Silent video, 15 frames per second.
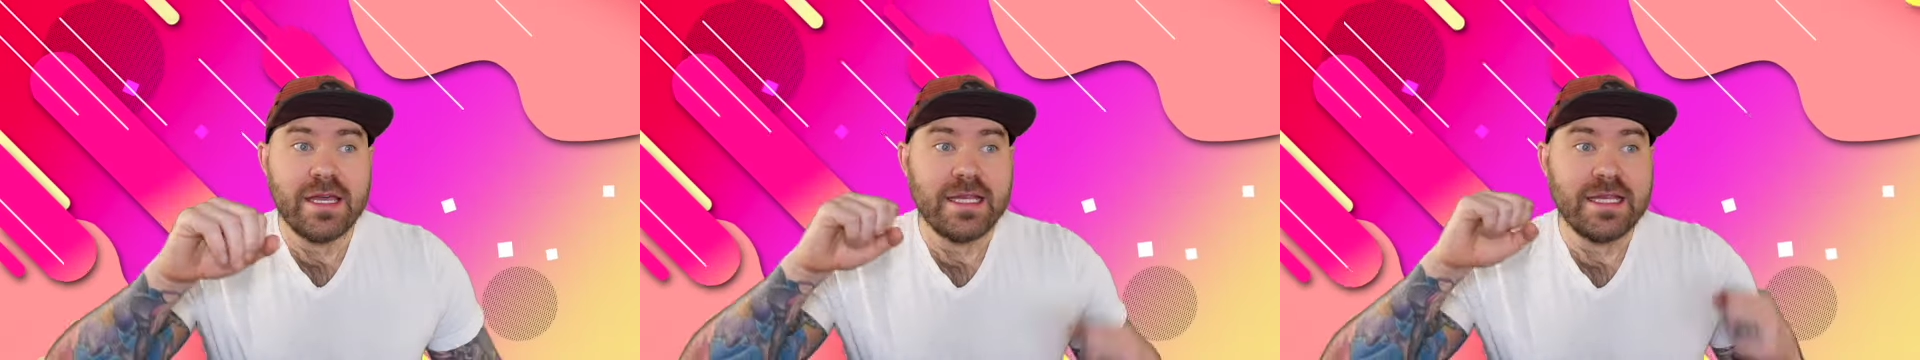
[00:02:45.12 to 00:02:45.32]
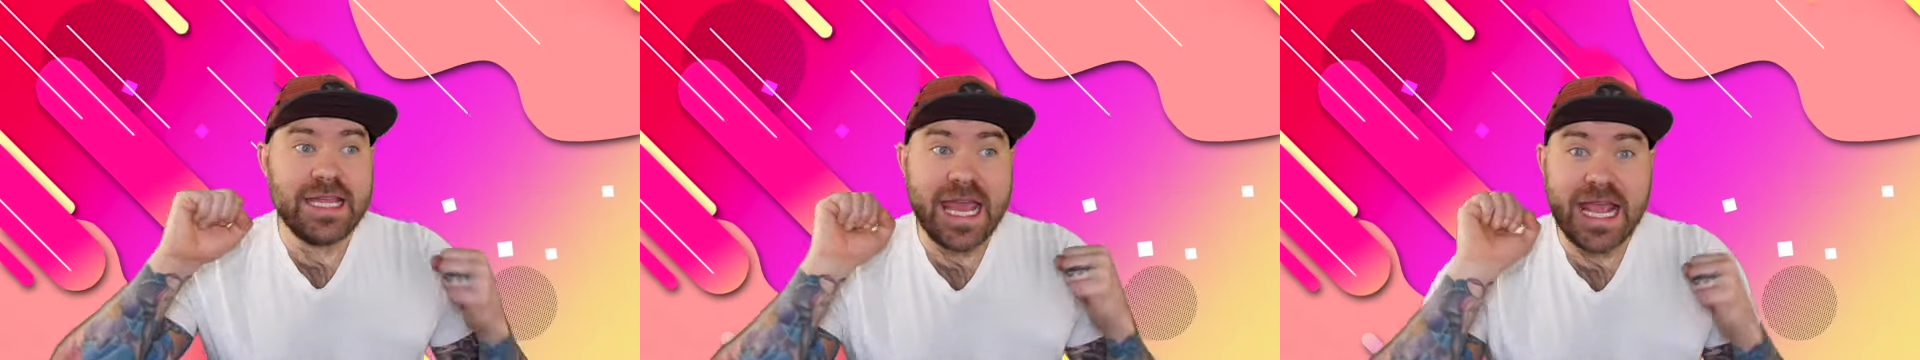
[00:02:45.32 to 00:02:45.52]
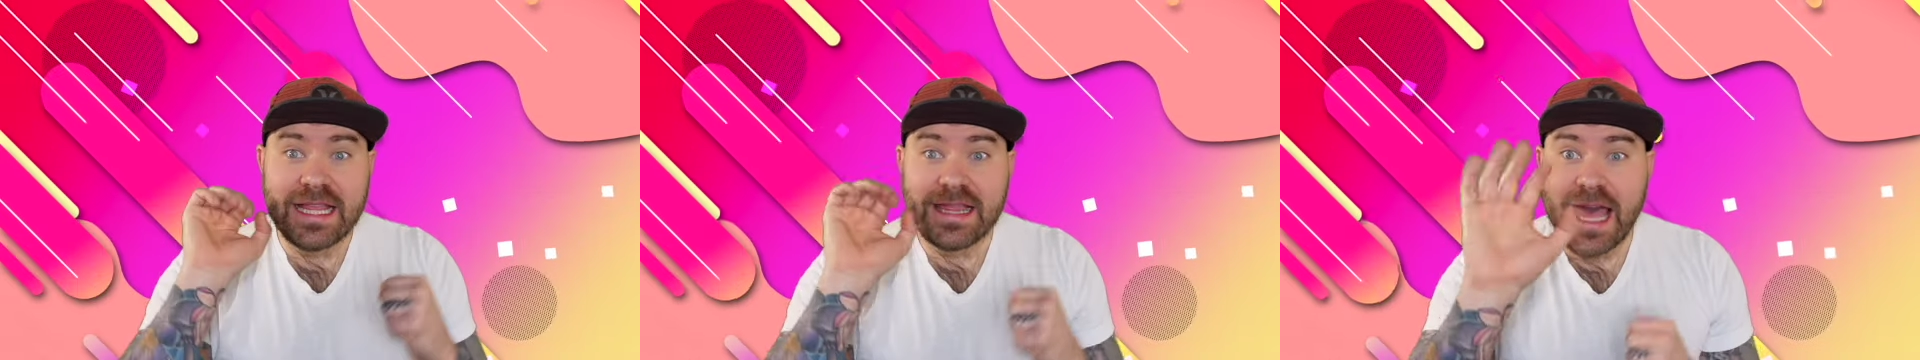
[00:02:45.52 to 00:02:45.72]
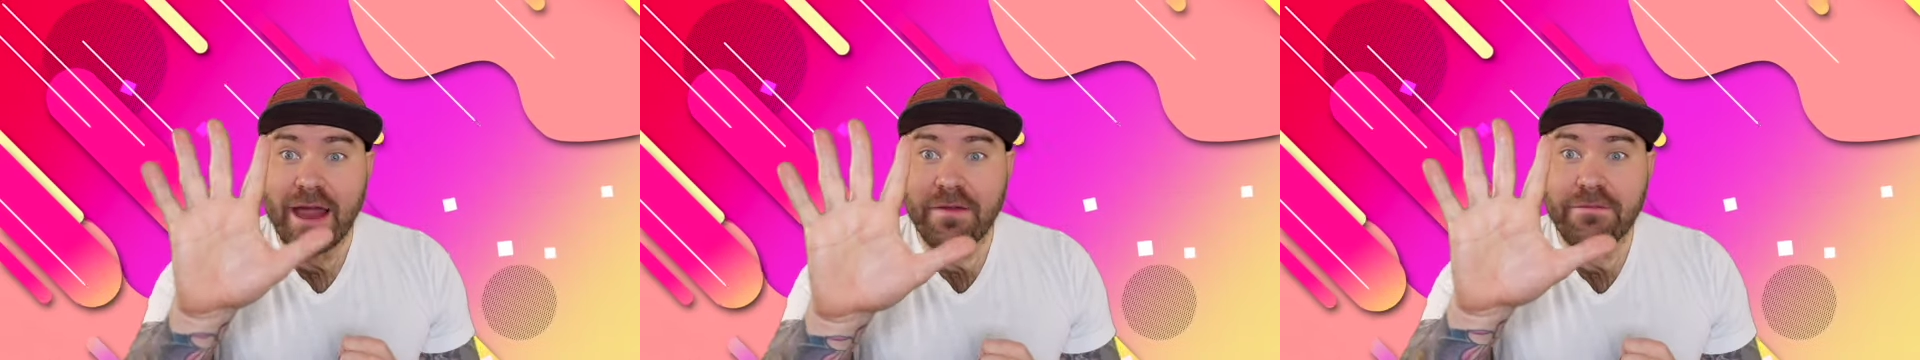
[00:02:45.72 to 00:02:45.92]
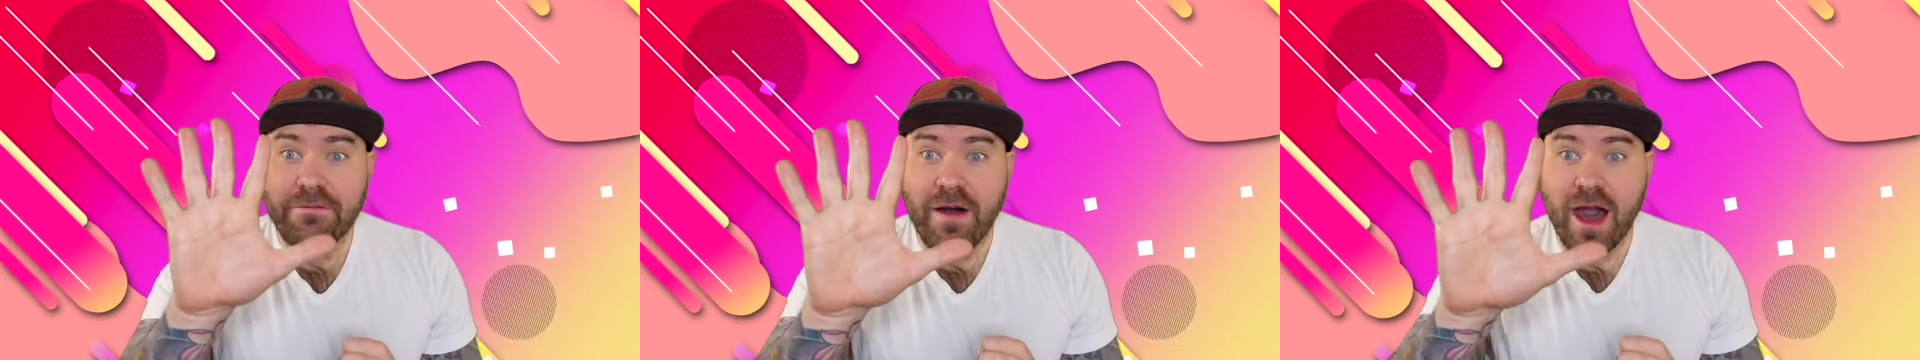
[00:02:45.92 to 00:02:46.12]
take
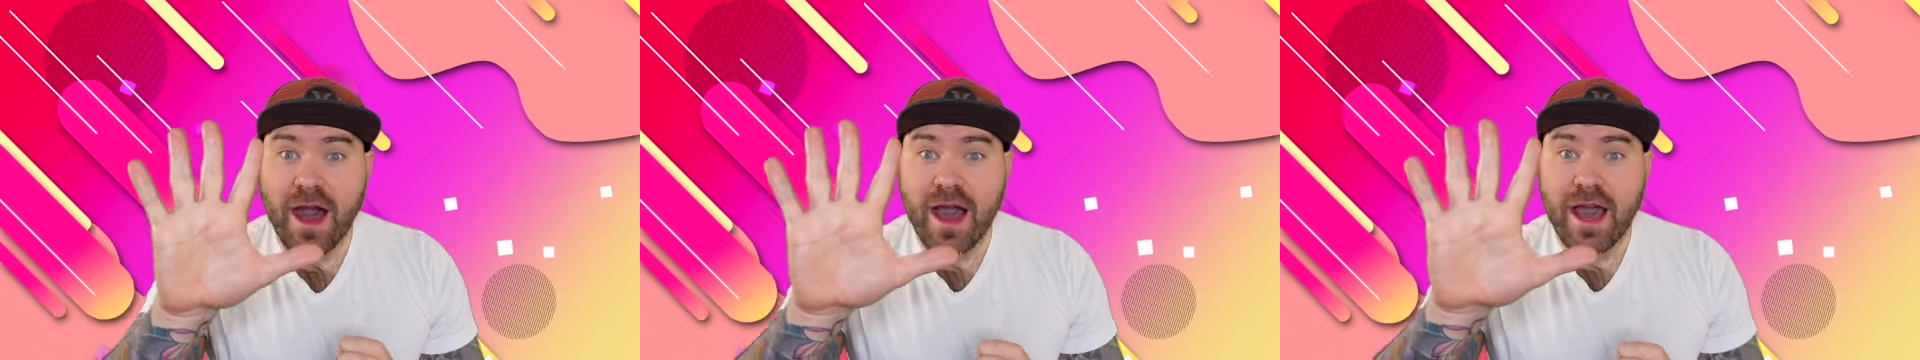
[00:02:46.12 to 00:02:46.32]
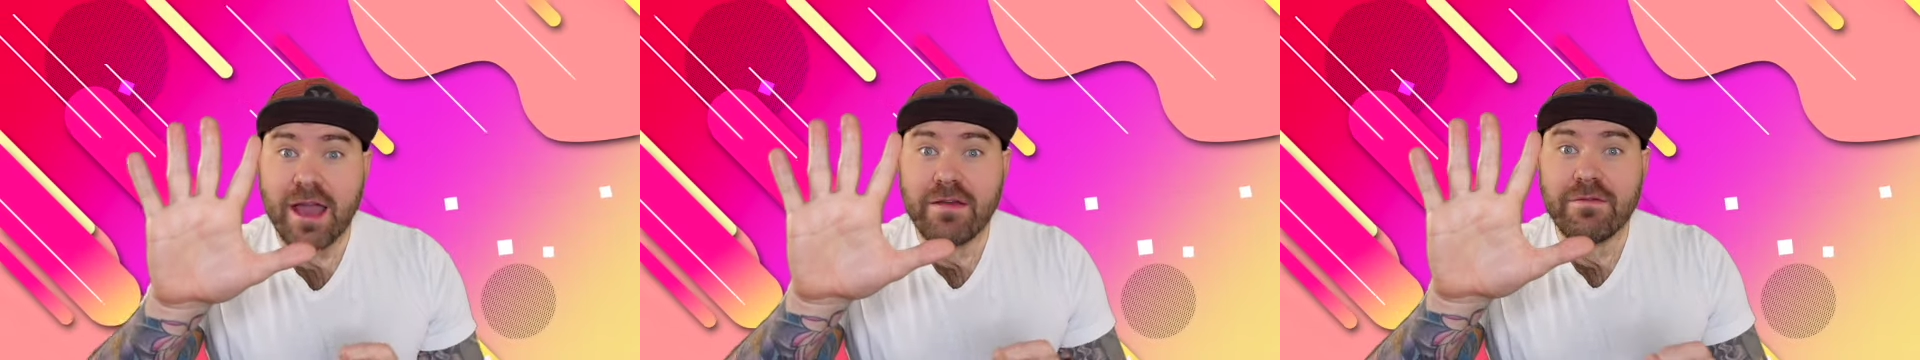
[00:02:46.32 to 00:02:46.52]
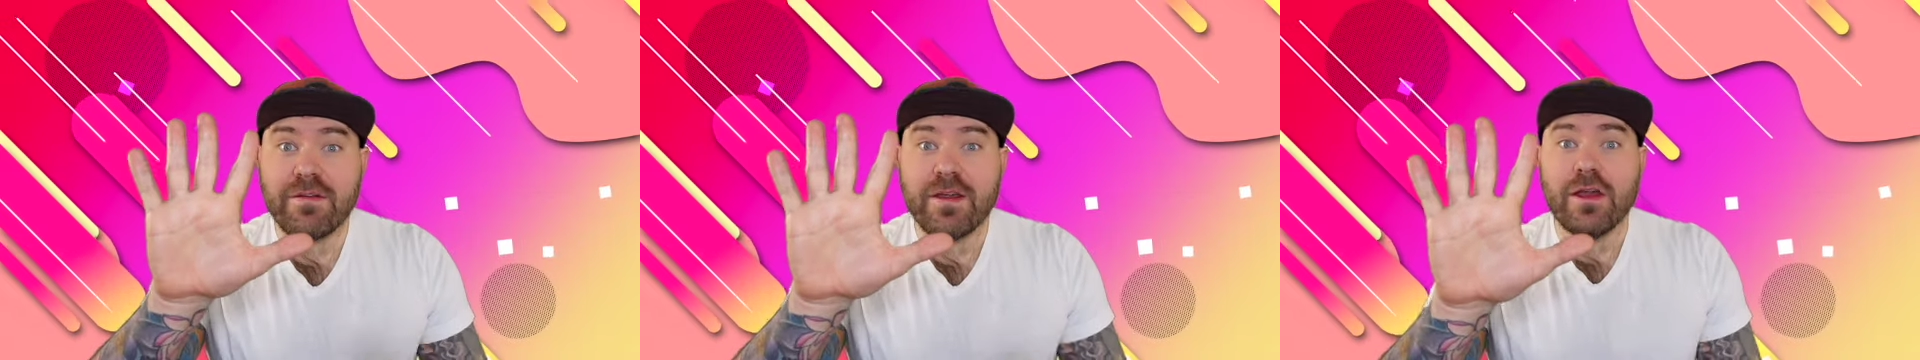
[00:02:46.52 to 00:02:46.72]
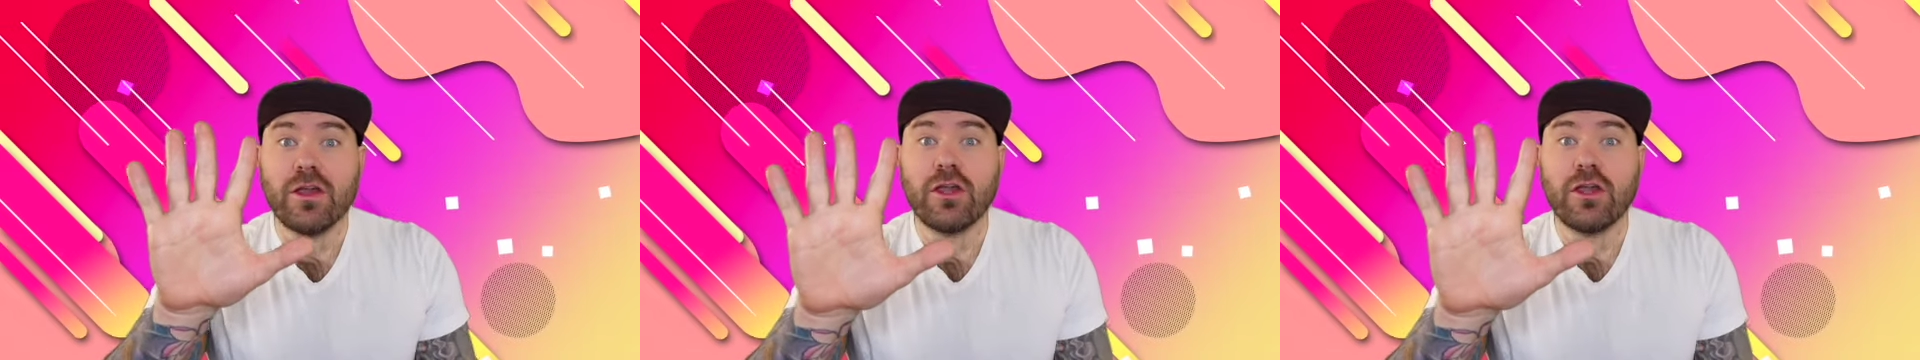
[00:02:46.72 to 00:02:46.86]
that five,